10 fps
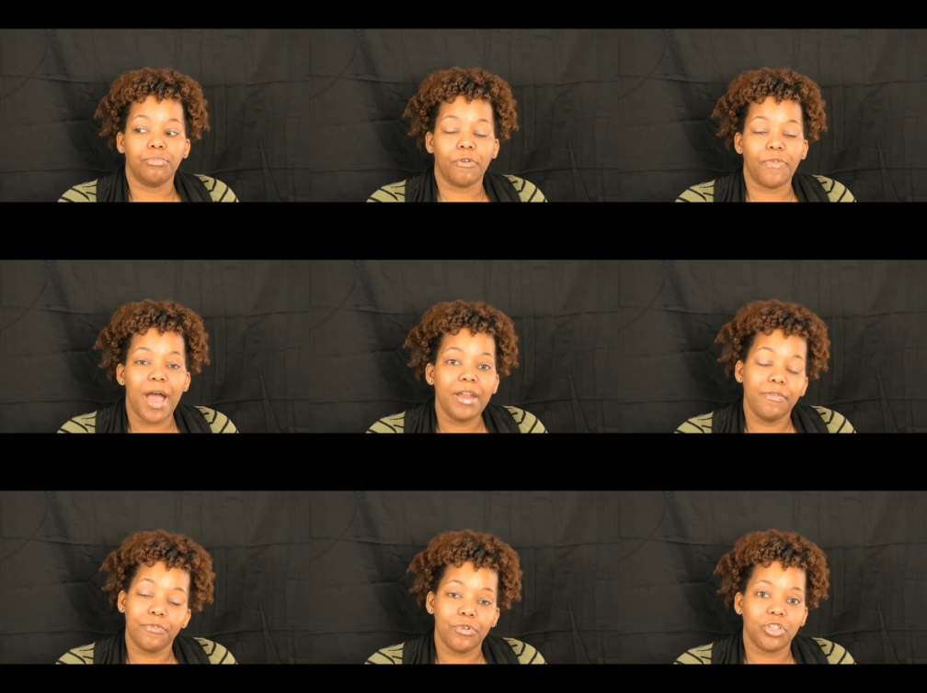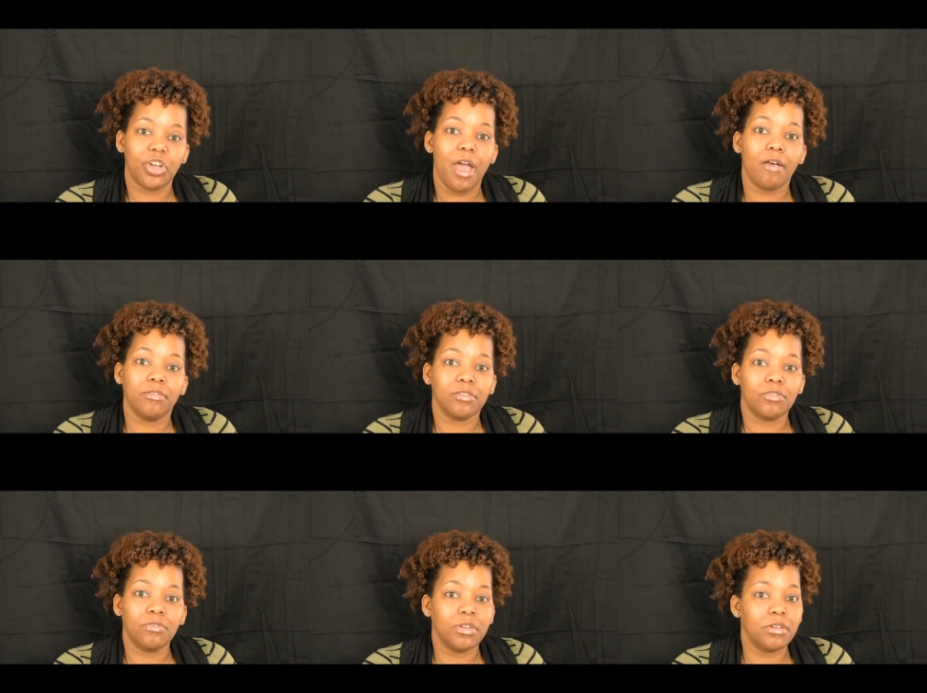providing for a child is
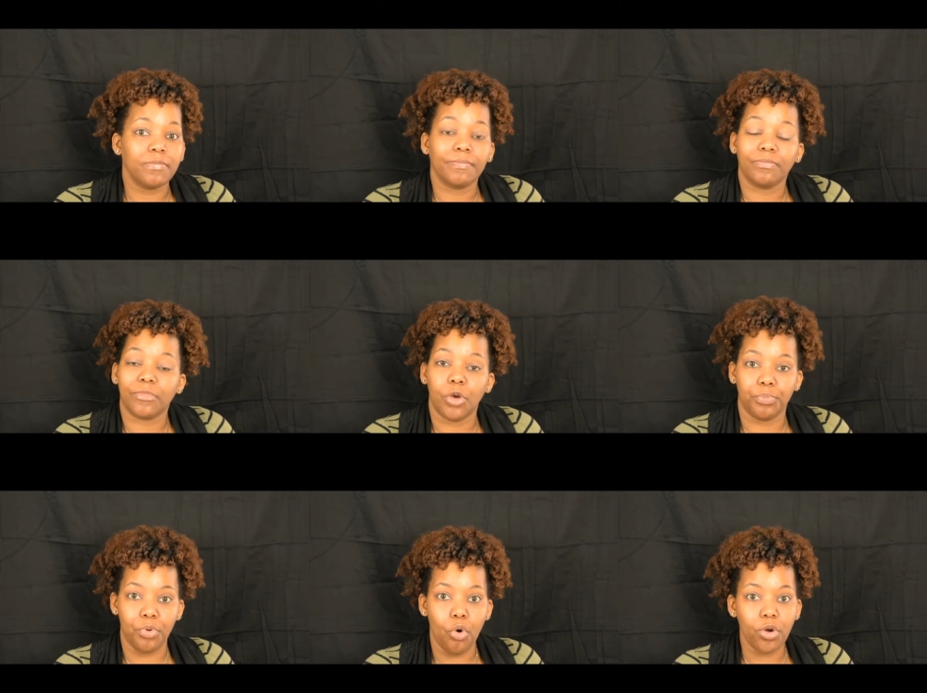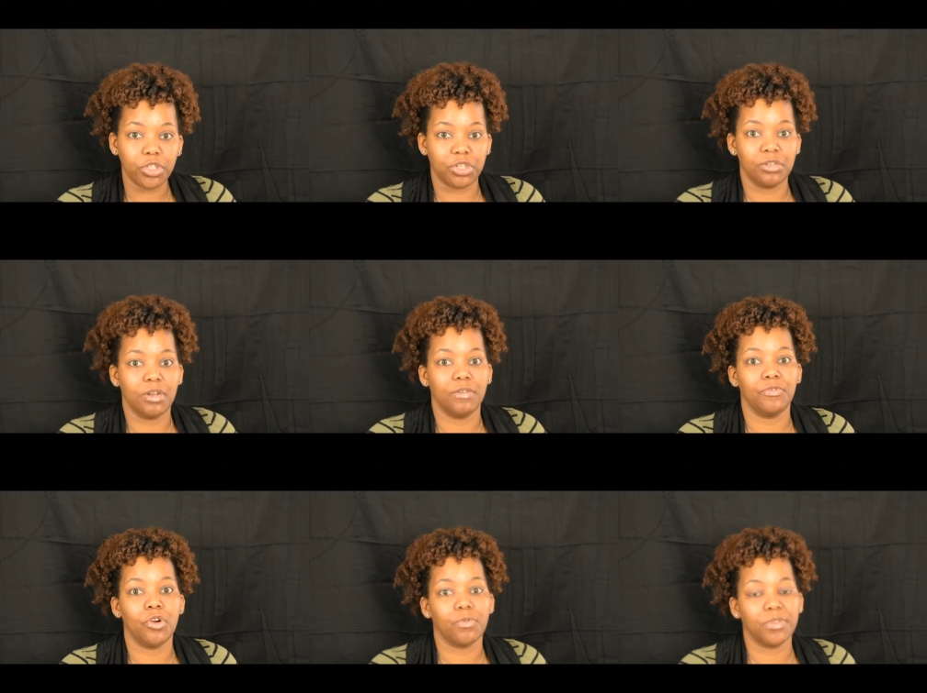only a portion
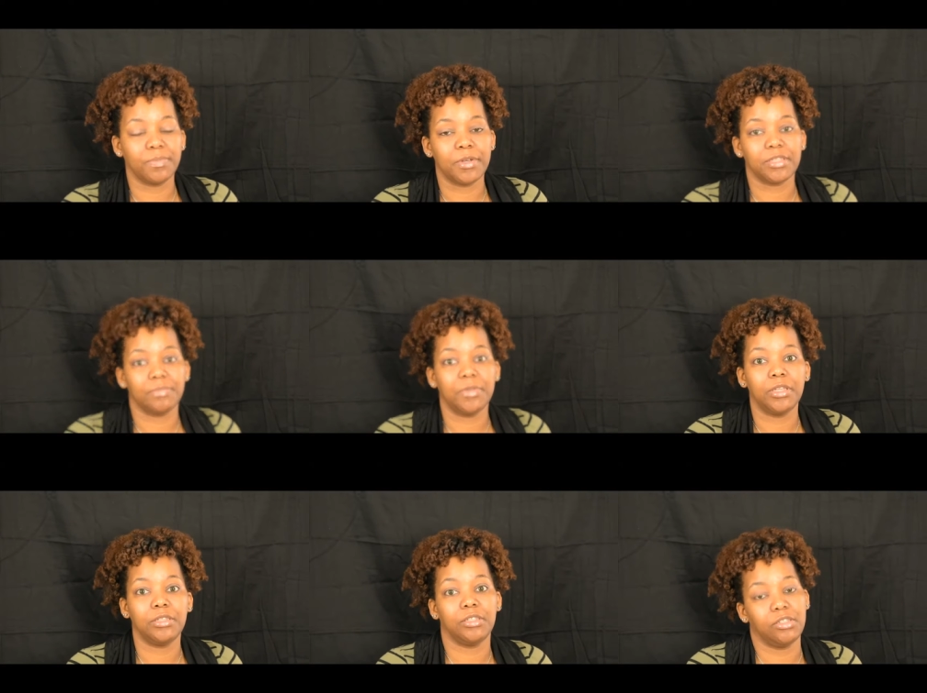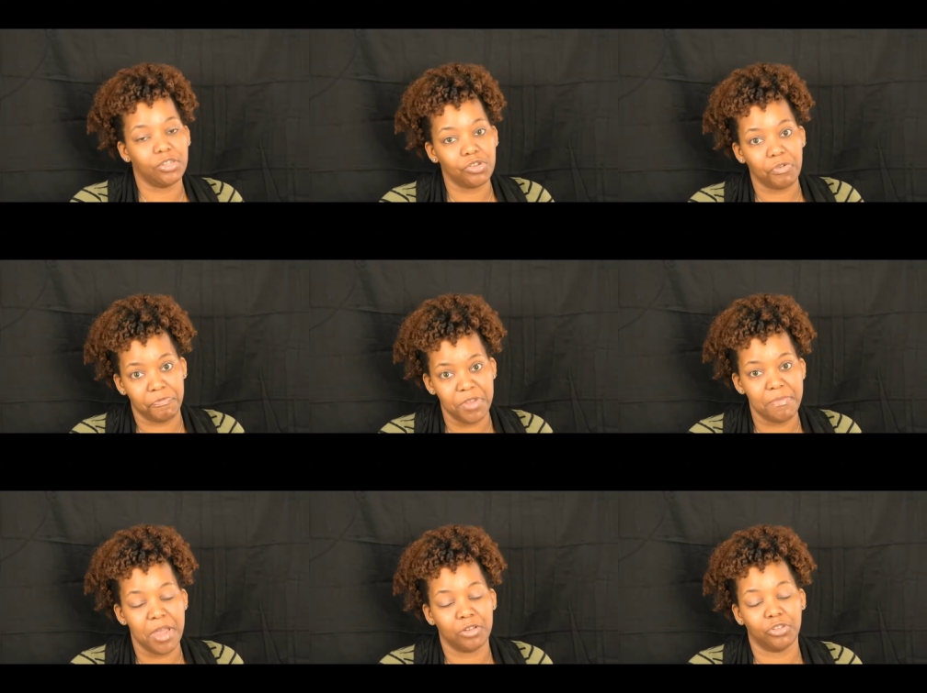of your responsibility to your
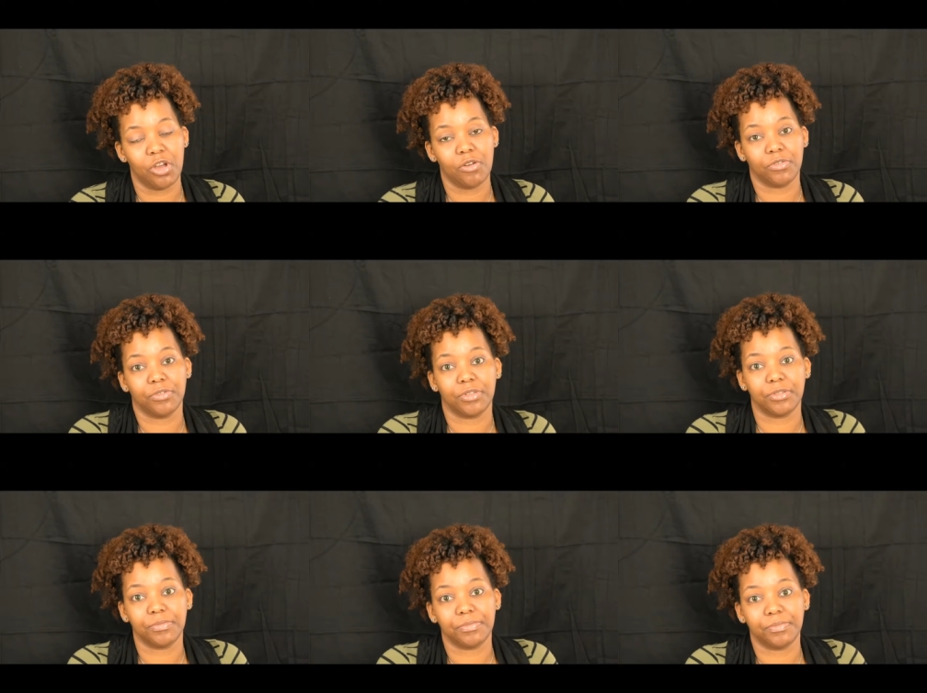female daughters.